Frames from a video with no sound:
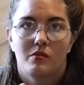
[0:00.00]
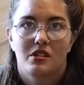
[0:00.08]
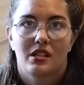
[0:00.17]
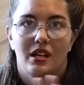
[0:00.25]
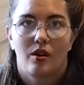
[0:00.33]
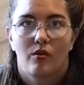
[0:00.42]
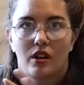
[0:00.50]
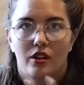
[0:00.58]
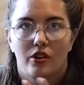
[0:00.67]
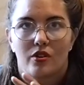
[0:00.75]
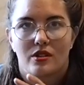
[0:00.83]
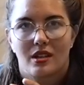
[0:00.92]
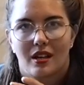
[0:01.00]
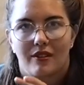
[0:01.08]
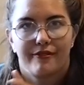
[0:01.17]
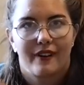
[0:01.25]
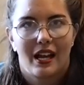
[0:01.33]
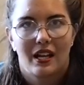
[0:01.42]
to get rid of those like
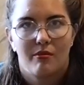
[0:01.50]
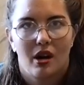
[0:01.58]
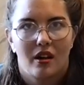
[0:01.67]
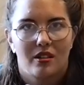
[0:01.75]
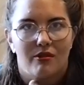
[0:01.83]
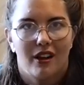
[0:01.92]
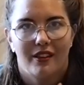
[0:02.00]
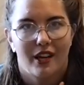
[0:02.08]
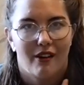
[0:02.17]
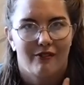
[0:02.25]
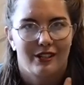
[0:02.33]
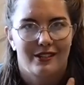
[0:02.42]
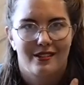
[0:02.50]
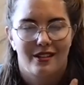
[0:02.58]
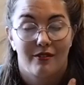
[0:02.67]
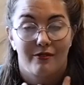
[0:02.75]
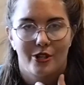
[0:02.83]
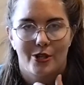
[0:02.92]
fatty marks around the oven and
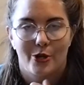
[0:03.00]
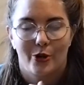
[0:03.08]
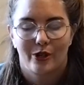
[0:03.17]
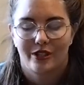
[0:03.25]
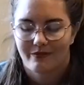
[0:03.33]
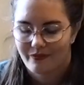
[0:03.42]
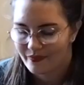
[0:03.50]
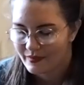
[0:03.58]
stuff. So good.